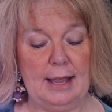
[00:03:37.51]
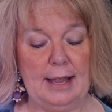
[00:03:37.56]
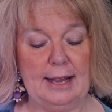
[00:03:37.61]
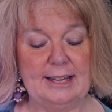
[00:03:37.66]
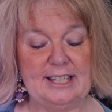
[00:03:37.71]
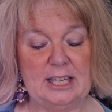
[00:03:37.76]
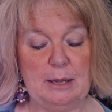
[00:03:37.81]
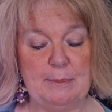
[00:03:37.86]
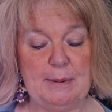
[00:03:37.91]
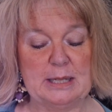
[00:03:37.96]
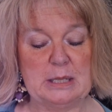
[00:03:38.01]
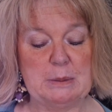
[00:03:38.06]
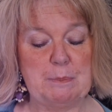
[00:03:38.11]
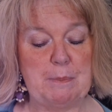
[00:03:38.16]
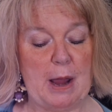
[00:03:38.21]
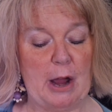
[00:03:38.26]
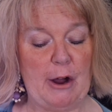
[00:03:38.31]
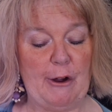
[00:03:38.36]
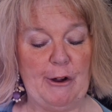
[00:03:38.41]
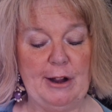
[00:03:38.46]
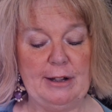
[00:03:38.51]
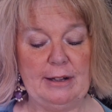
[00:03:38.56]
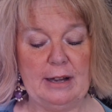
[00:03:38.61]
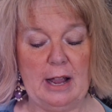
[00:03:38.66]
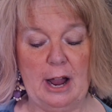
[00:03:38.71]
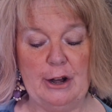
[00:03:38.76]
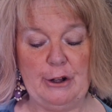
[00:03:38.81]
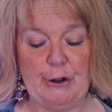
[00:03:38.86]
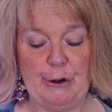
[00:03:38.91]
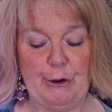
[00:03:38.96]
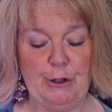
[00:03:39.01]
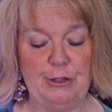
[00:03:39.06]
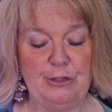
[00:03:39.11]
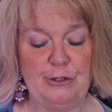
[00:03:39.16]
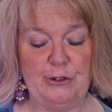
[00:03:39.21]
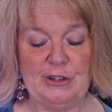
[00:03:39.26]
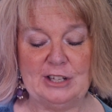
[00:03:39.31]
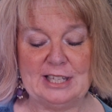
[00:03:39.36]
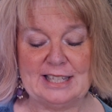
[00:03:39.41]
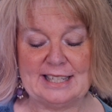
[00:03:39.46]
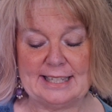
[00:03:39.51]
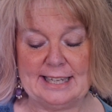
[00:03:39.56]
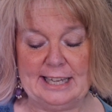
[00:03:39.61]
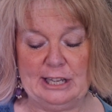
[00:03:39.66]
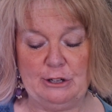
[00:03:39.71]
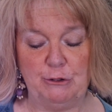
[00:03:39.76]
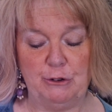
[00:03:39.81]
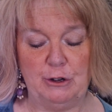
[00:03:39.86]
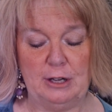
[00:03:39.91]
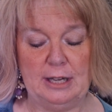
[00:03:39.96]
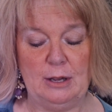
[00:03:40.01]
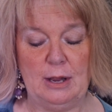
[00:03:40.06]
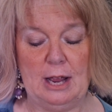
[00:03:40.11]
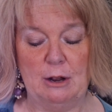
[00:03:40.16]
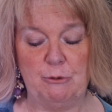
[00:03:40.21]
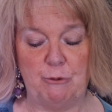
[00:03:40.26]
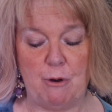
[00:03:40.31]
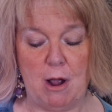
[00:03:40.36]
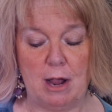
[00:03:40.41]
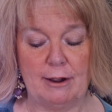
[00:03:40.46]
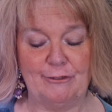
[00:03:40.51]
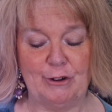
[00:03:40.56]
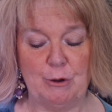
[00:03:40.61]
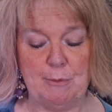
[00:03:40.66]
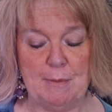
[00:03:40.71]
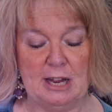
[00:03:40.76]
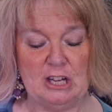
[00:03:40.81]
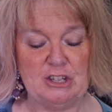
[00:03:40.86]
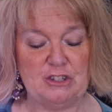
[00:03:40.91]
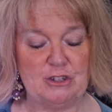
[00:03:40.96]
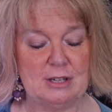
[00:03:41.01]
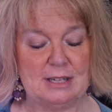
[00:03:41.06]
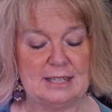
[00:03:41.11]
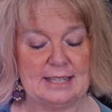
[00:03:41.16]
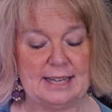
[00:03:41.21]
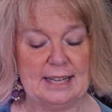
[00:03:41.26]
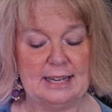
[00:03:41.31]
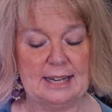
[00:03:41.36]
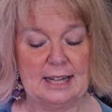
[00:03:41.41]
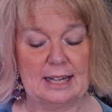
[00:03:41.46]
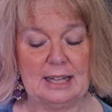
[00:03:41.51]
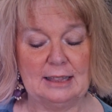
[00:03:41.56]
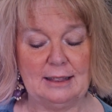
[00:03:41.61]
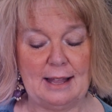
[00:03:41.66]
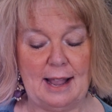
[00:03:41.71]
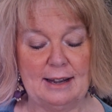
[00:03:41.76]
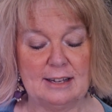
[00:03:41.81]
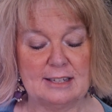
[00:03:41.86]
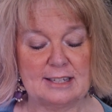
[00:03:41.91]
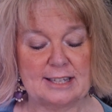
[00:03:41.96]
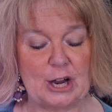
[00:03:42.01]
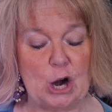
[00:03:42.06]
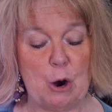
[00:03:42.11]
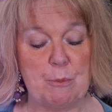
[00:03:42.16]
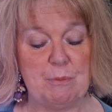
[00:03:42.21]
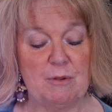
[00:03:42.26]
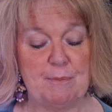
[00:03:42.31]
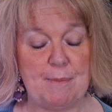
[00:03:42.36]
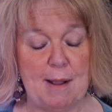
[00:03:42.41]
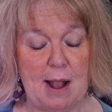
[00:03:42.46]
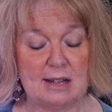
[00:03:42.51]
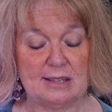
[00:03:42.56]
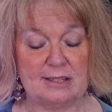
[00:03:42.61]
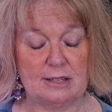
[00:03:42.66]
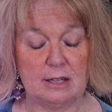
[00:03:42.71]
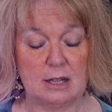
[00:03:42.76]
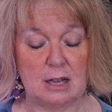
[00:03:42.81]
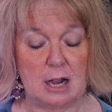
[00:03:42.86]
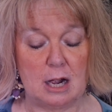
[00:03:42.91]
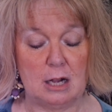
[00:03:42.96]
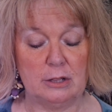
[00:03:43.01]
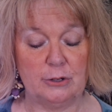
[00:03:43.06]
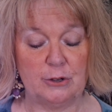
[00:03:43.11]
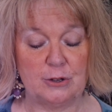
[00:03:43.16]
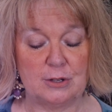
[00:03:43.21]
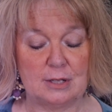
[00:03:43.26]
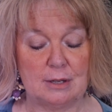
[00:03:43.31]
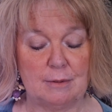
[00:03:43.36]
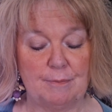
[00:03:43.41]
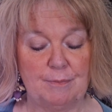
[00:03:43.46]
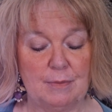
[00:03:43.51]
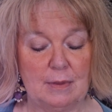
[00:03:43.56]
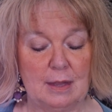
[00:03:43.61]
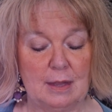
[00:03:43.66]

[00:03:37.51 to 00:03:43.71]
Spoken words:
exhibits barren, unearthly scenery and rock formations in a kaleidoscope of pastel colors.